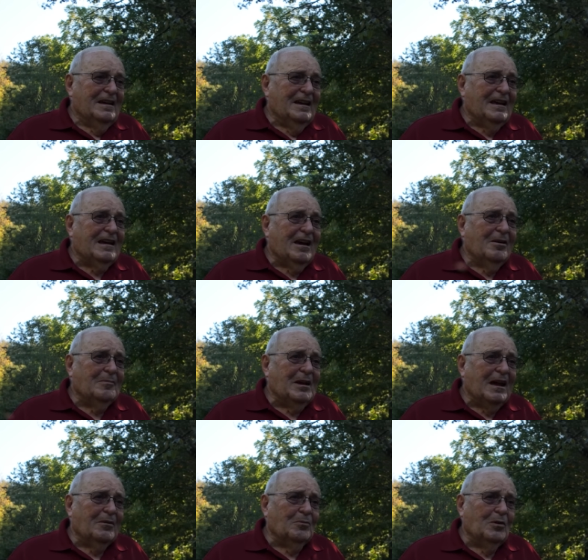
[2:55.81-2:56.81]
he come
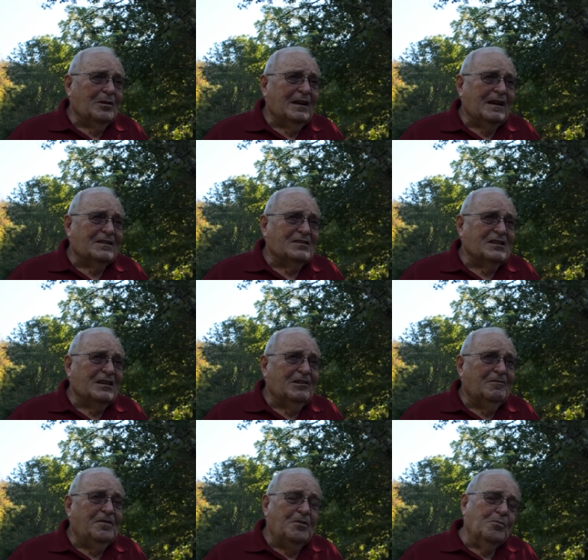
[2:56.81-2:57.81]
down one day and said,
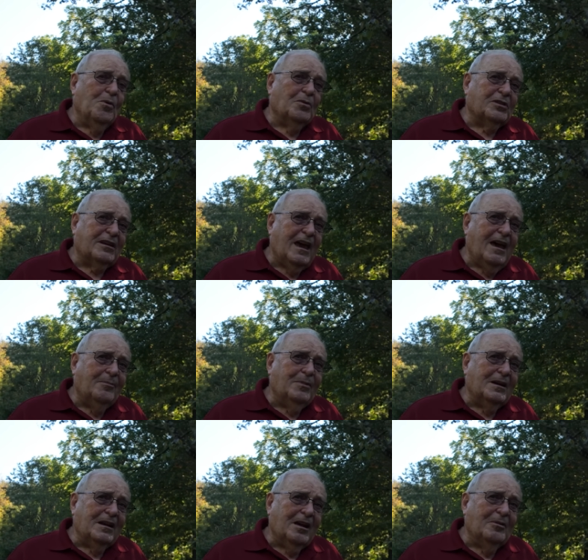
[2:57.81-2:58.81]
"If you want the
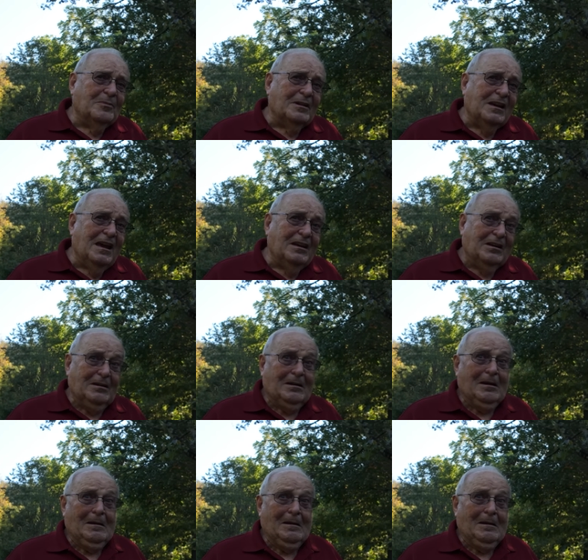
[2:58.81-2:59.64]
cabin, come and get it."